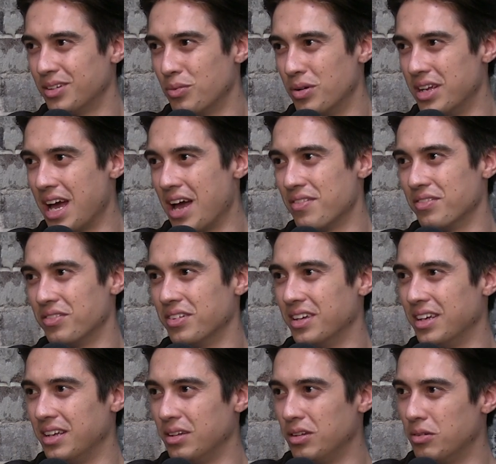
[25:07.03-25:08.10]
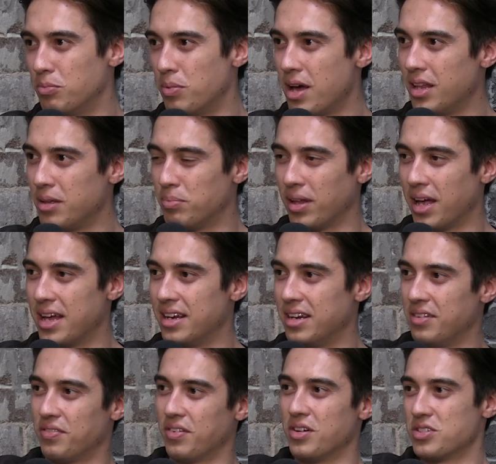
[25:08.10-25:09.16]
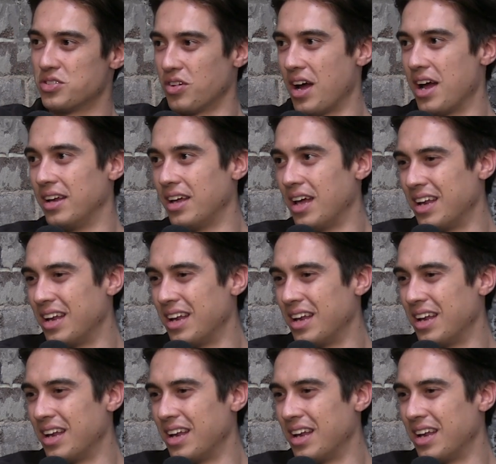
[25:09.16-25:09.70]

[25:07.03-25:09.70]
when you haven't really, you've barely played any first grade.